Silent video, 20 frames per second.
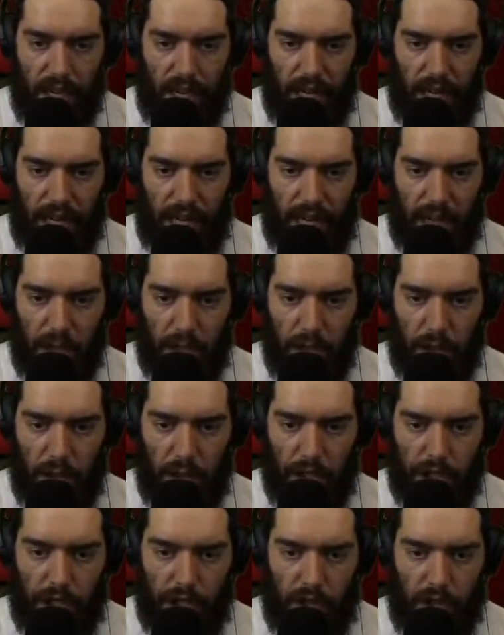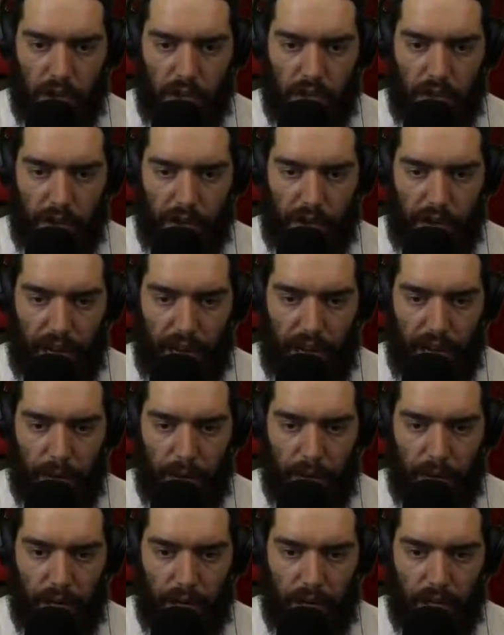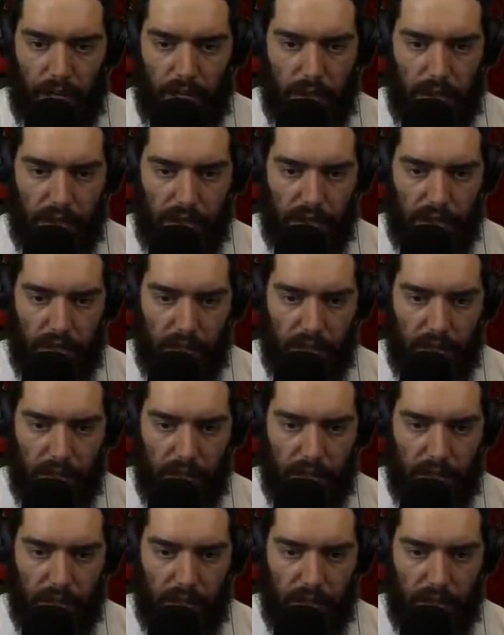and switching over to hammer as quickly as